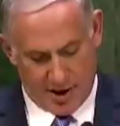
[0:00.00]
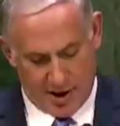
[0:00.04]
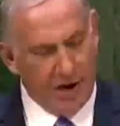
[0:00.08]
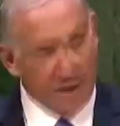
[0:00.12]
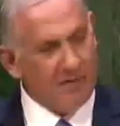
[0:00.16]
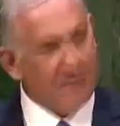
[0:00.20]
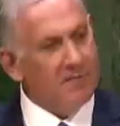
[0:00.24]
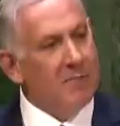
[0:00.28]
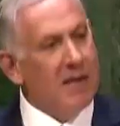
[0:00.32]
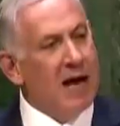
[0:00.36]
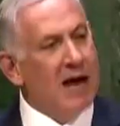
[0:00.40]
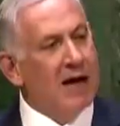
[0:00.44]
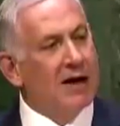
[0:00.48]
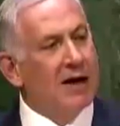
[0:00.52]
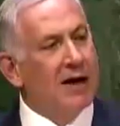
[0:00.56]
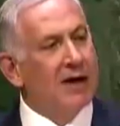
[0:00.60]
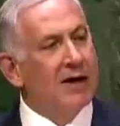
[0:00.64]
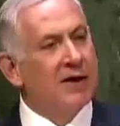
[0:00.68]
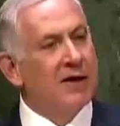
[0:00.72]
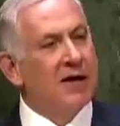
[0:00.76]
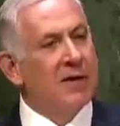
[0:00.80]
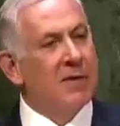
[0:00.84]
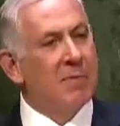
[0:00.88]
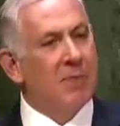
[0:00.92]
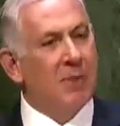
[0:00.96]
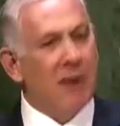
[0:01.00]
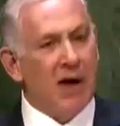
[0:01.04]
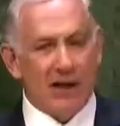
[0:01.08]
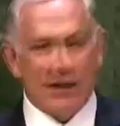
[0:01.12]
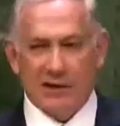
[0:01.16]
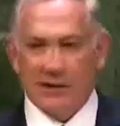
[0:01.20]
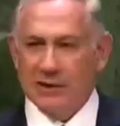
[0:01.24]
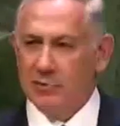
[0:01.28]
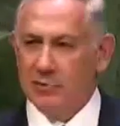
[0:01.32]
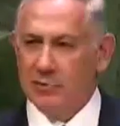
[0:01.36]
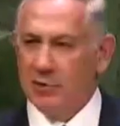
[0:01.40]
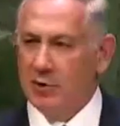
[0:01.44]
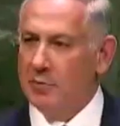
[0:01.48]
of making the
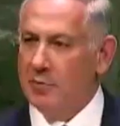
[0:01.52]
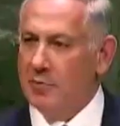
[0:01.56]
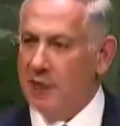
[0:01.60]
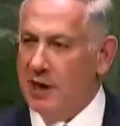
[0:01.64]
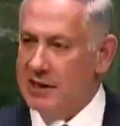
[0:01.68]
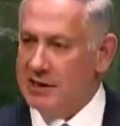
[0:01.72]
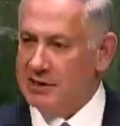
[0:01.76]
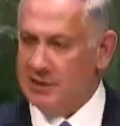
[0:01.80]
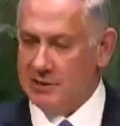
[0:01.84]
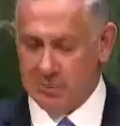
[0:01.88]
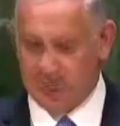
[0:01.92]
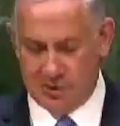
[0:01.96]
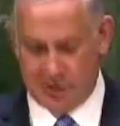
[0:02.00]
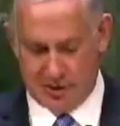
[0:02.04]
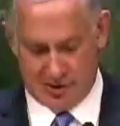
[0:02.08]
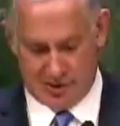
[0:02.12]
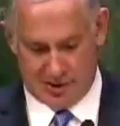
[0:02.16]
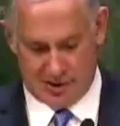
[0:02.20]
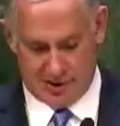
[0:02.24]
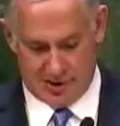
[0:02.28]
impossible possible.